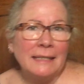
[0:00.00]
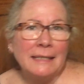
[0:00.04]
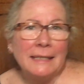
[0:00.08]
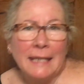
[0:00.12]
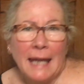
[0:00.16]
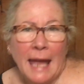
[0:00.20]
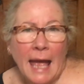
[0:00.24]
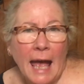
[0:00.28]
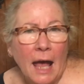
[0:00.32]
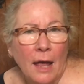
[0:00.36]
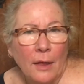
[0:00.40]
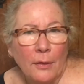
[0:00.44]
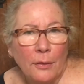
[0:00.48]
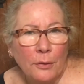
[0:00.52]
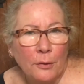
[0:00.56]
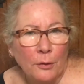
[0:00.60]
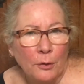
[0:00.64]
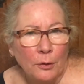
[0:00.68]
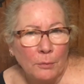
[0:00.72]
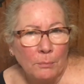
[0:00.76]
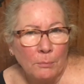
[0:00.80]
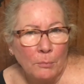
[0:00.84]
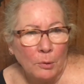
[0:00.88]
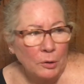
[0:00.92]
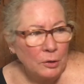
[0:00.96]
death
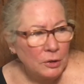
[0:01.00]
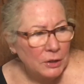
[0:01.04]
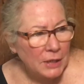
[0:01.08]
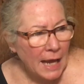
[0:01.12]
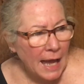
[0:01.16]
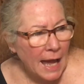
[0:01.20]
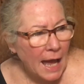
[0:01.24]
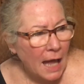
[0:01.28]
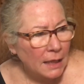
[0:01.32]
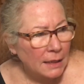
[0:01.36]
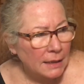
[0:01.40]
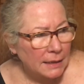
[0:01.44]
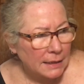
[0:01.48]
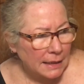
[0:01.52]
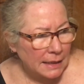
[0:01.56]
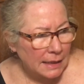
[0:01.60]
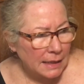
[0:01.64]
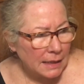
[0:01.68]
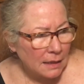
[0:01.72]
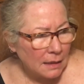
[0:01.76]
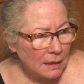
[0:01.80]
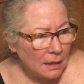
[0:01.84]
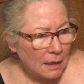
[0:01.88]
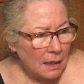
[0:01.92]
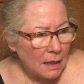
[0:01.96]
or
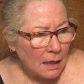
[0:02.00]
mortality.